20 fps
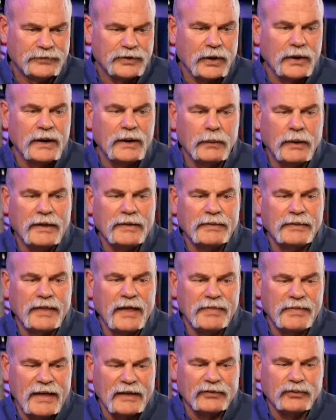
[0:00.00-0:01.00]
So anyway,
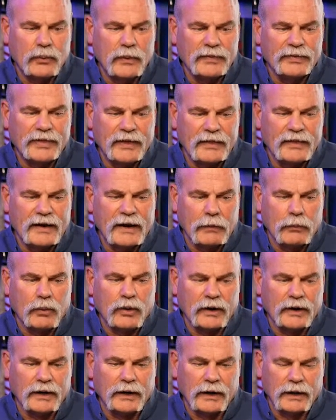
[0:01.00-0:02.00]
that's one thing that I'm
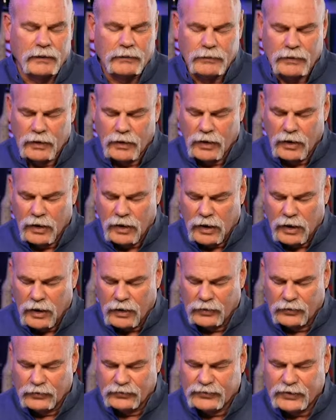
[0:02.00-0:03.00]
working on.
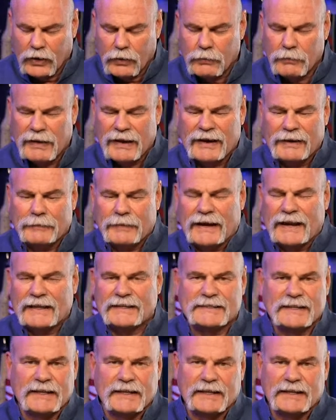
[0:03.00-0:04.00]
So my
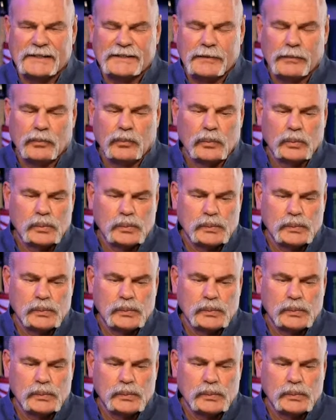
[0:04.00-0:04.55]
next thing is,